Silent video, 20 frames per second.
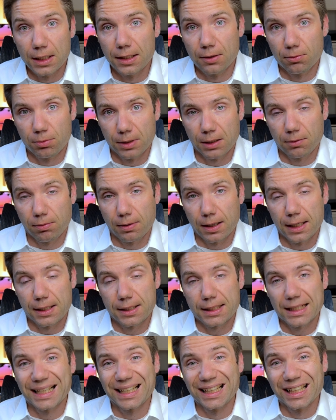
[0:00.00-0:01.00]
requires
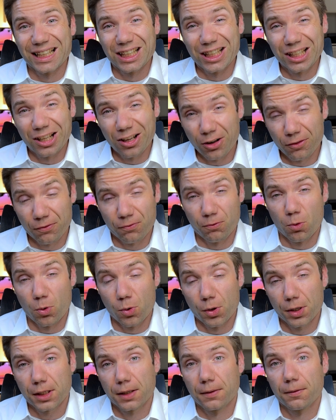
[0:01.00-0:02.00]
a lot of
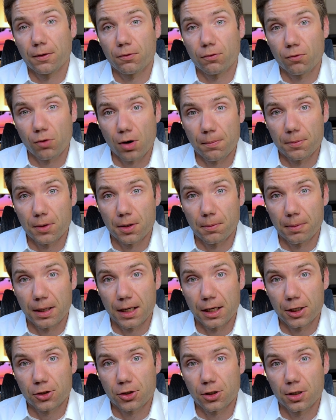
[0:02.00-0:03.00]
work from your
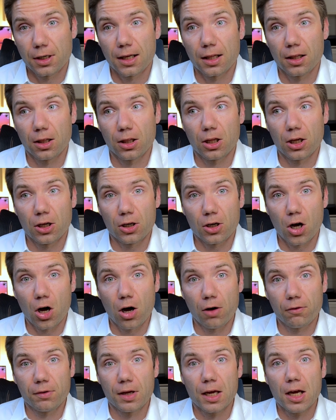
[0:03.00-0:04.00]
manager, a lot
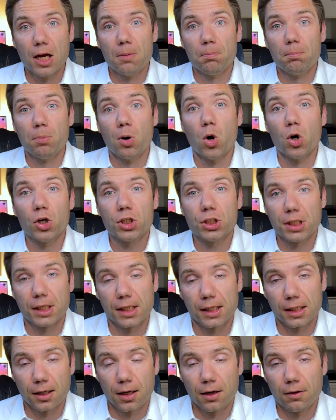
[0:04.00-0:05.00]
of
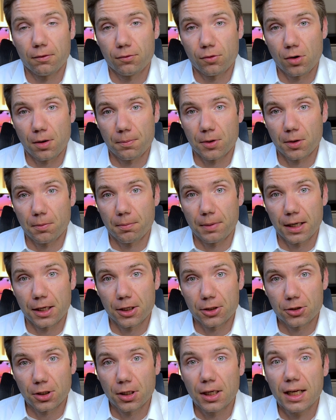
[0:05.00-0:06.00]
pushing from your
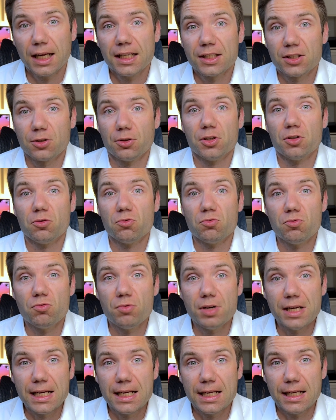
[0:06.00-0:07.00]
manager. So you
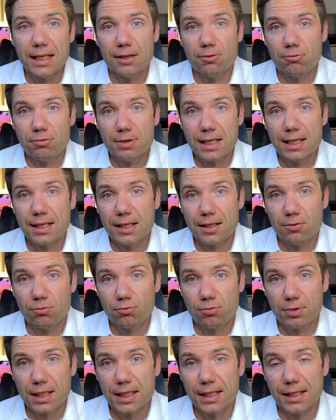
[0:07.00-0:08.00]
really
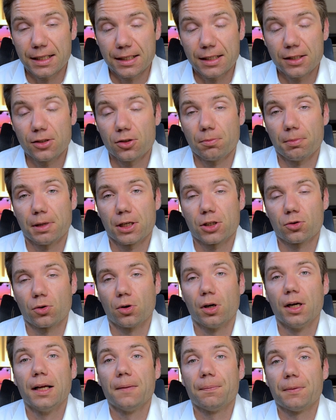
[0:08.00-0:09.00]
need to make sure
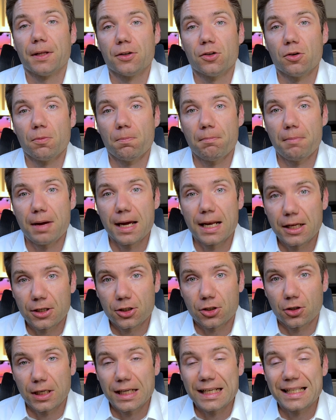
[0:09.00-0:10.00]
that your
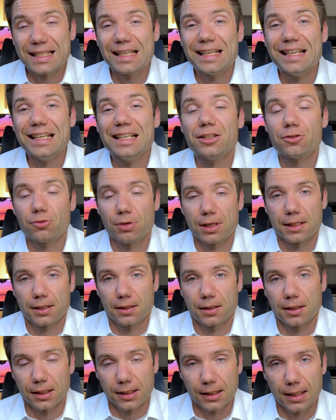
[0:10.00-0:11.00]
manager is
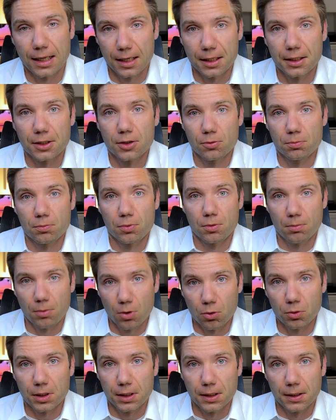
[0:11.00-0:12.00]
interested in getting you
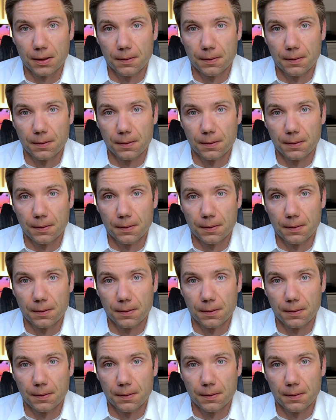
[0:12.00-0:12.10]
promoted.